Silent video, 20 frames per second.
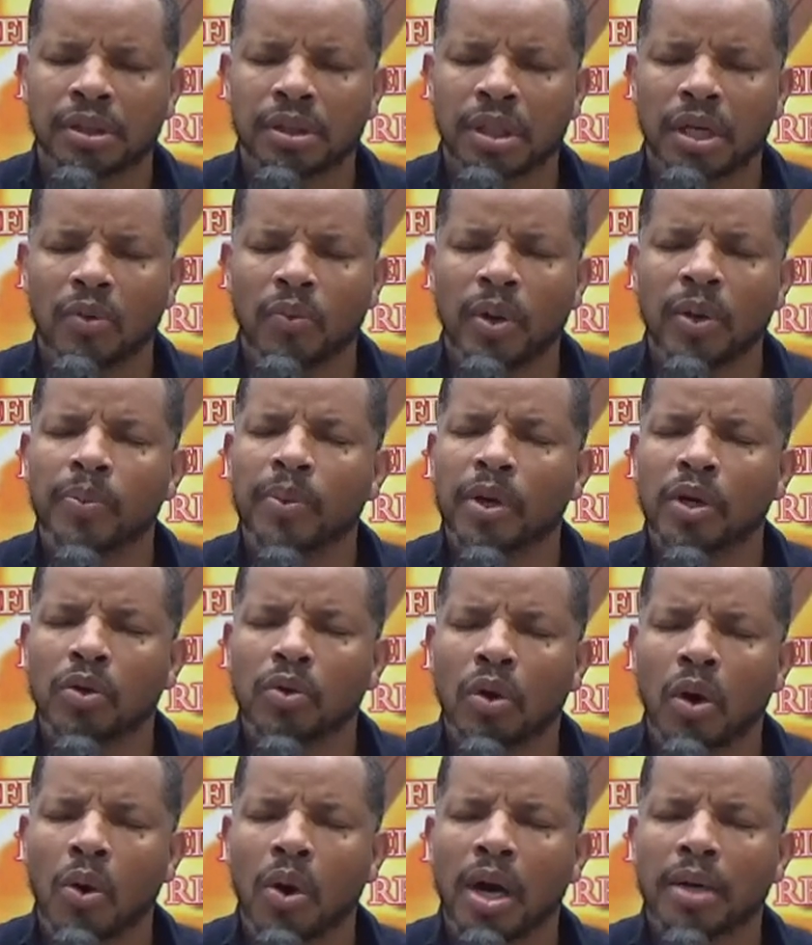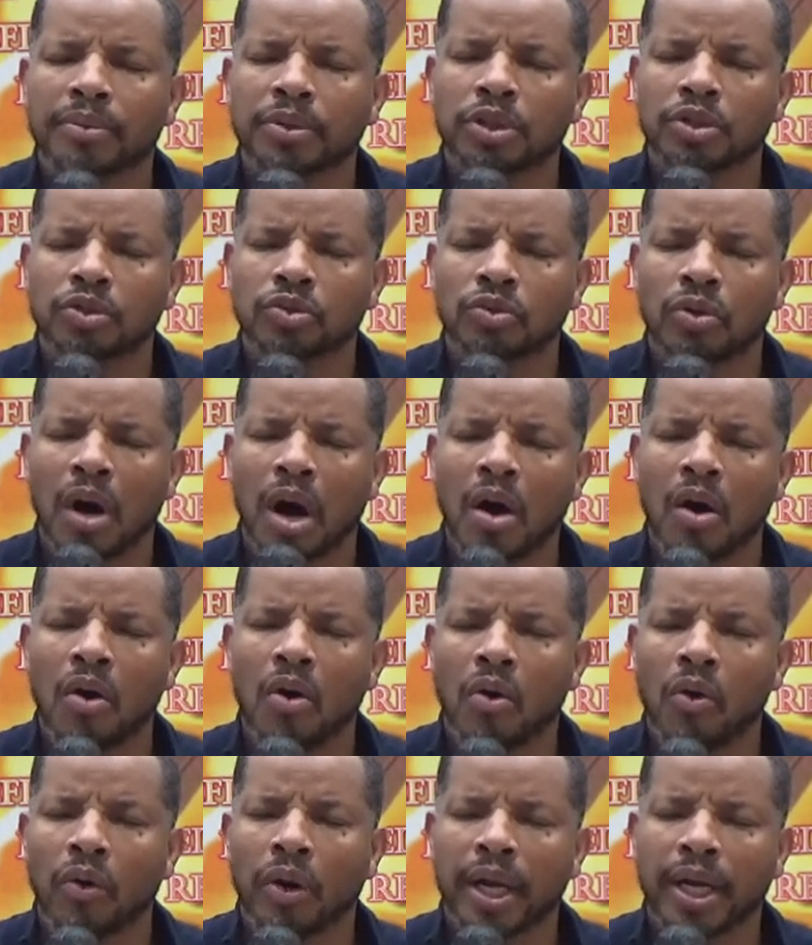that we would grow up
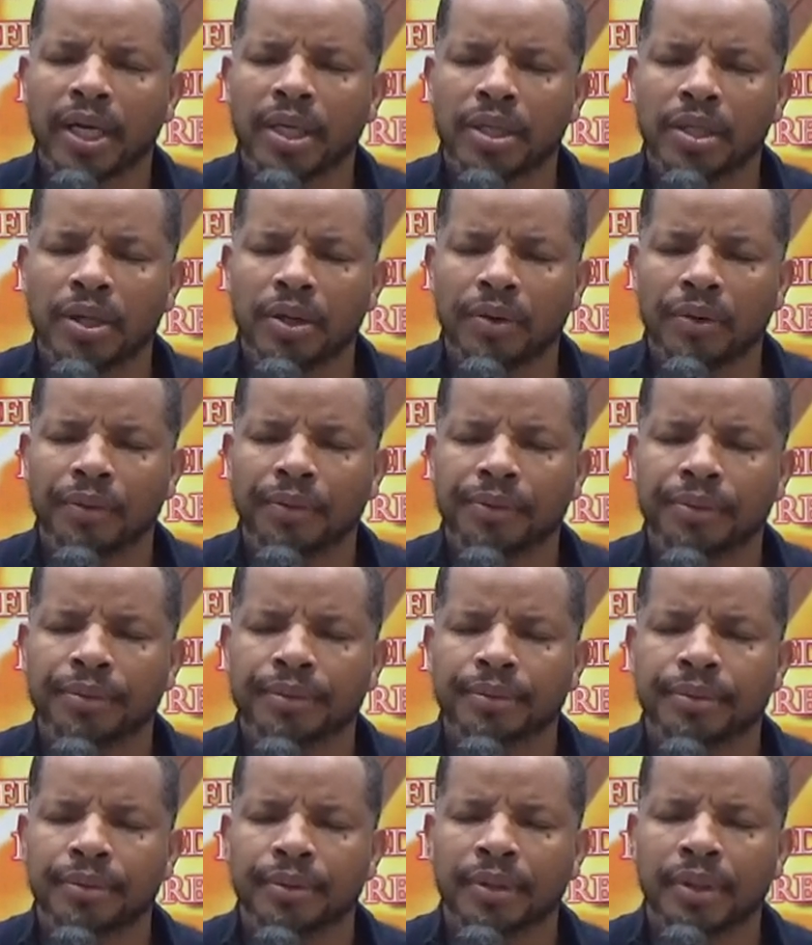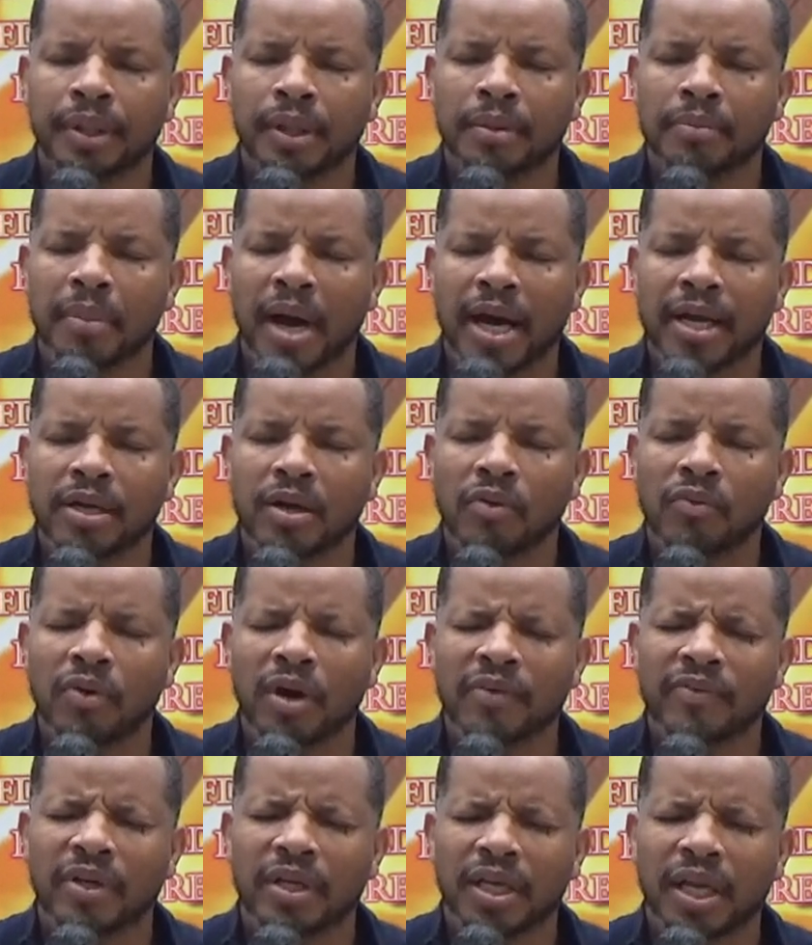strong in you yes. by your
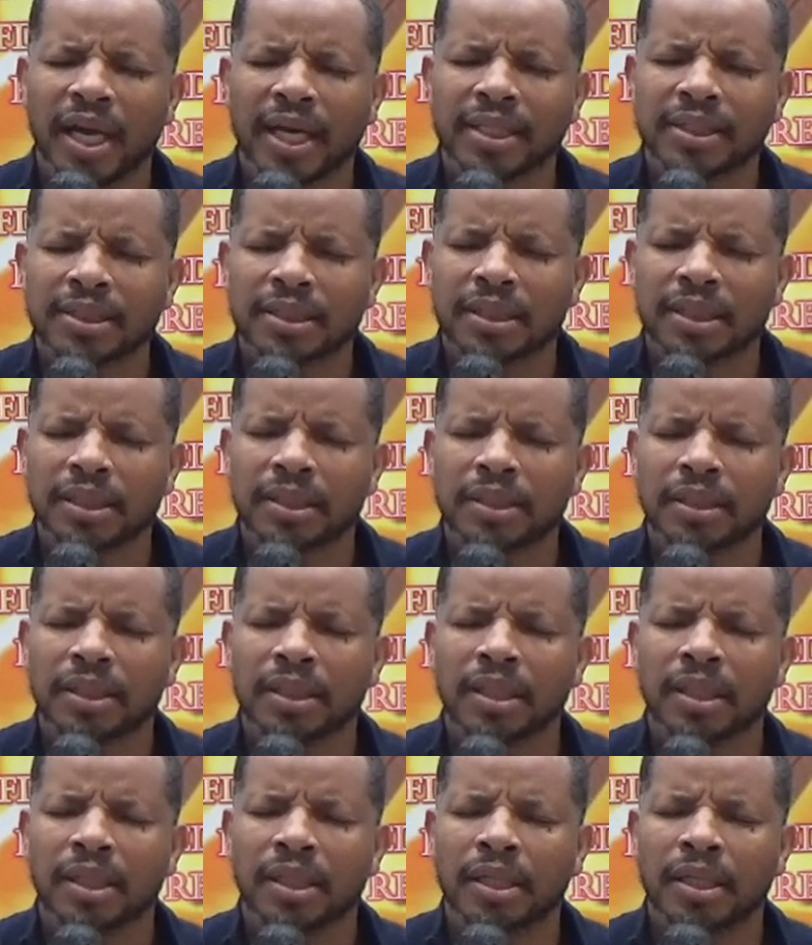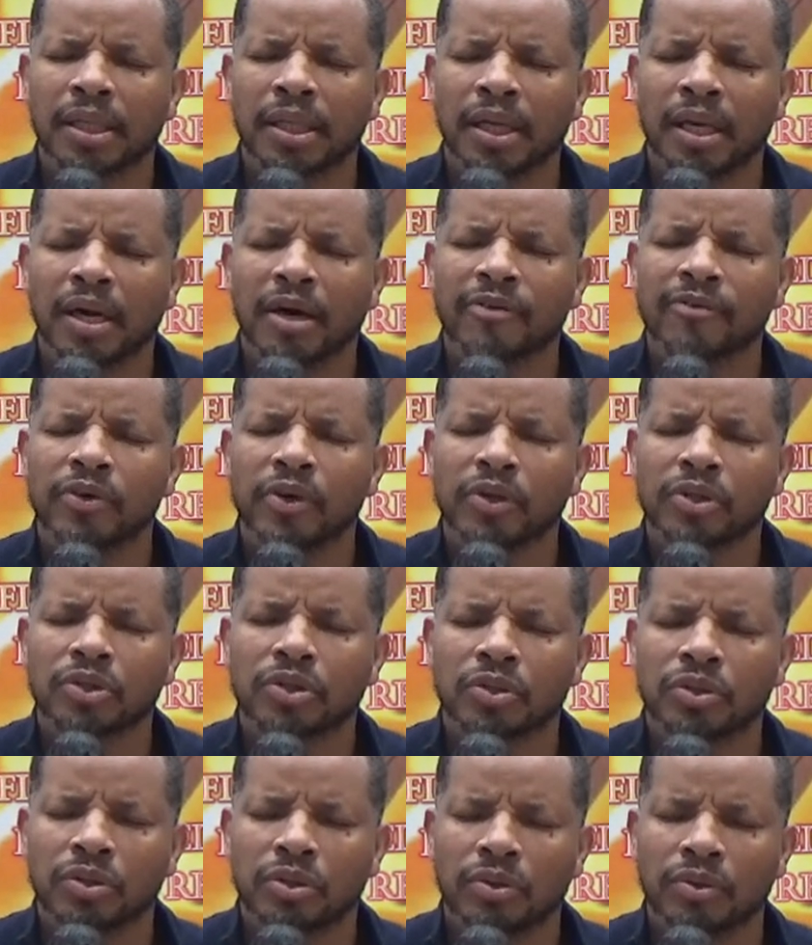revelation of your
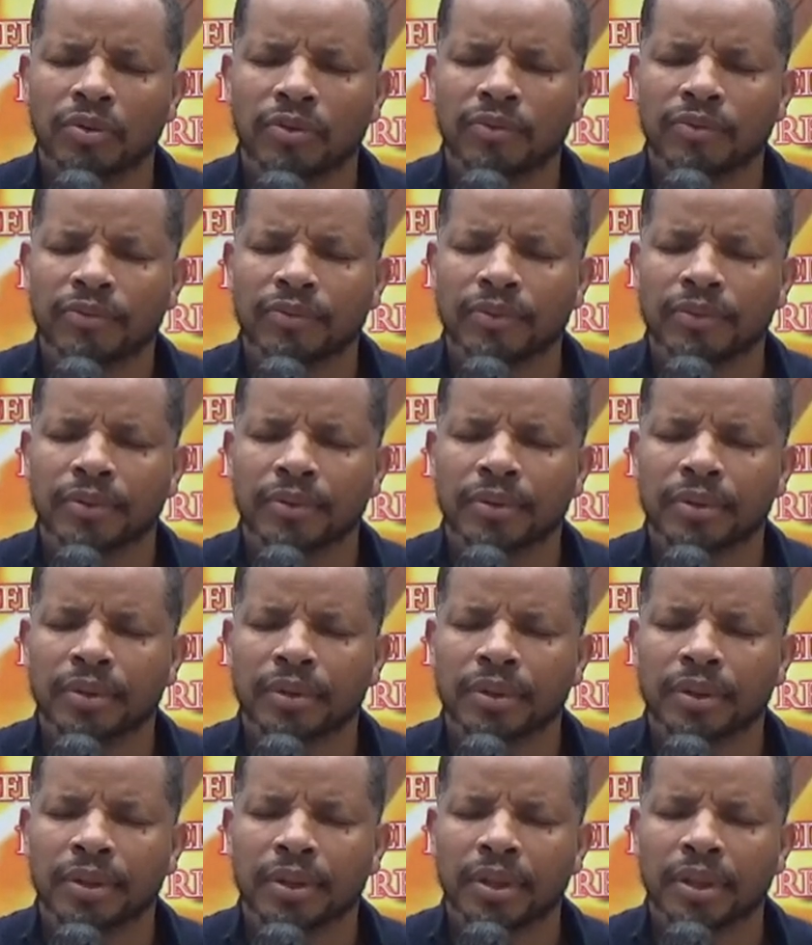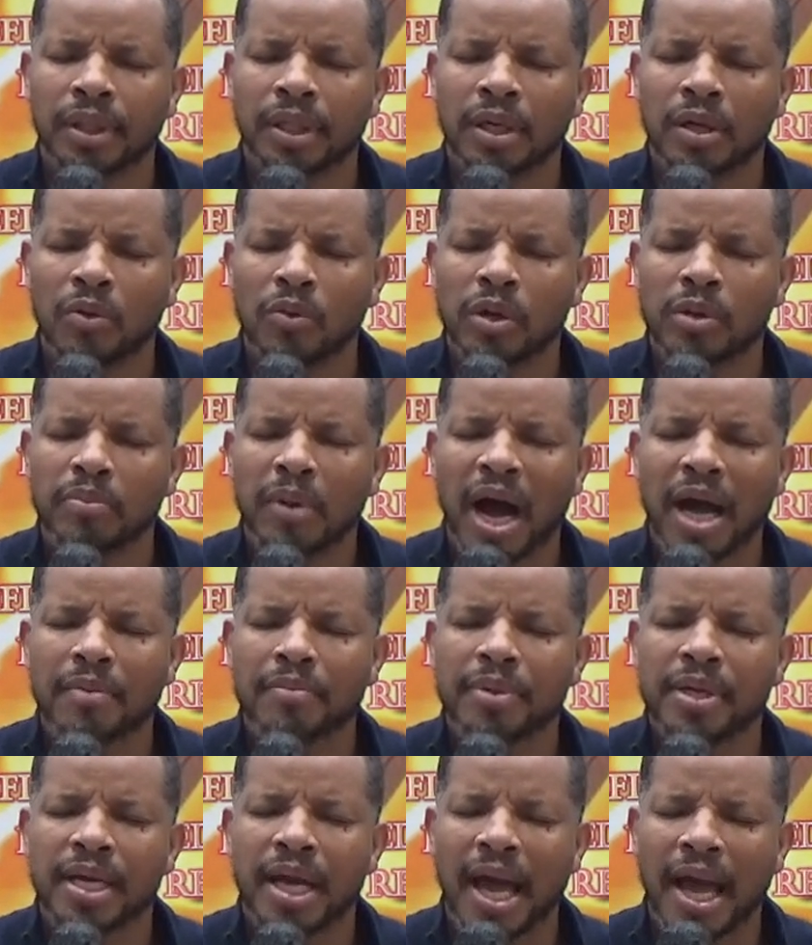truth. Yes, Jesus. We might
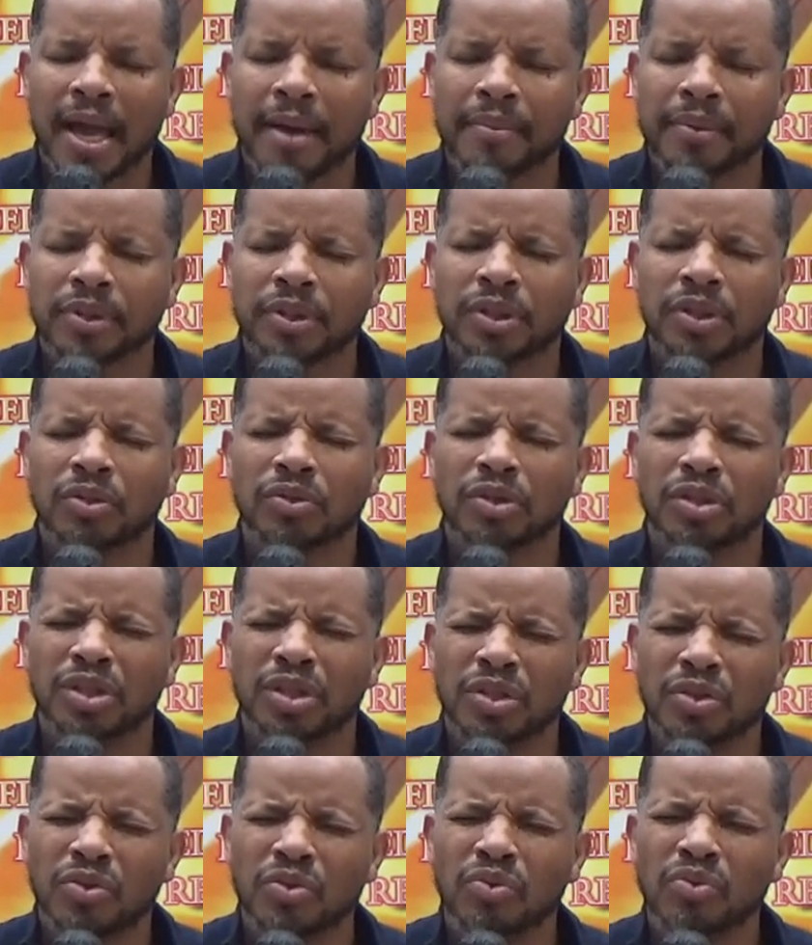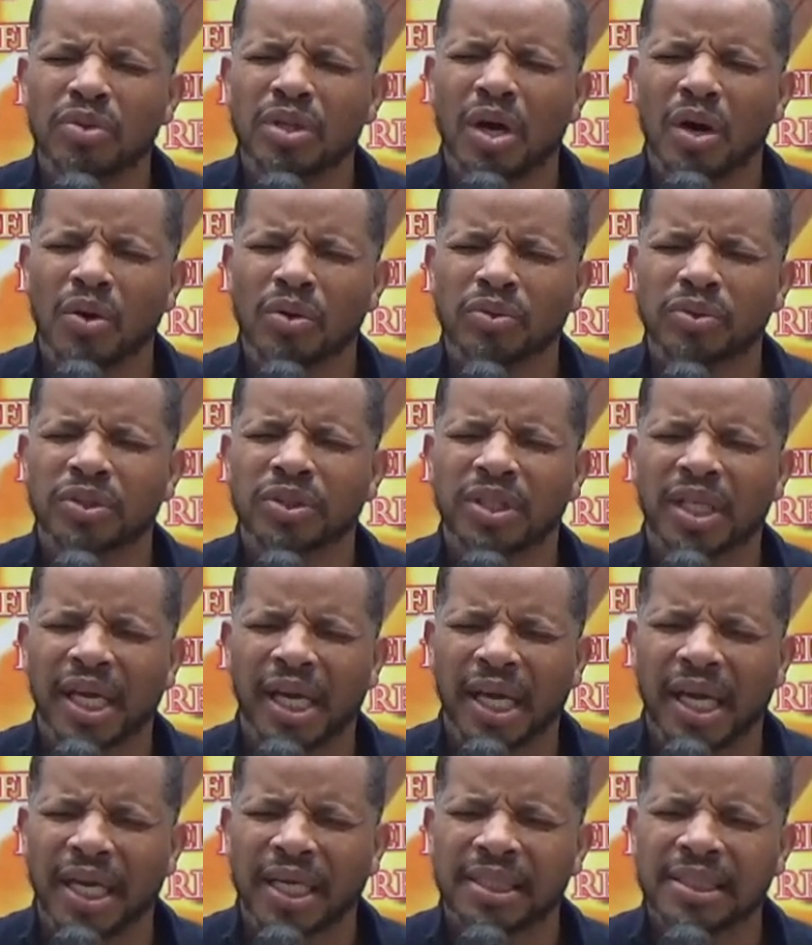be able to do those things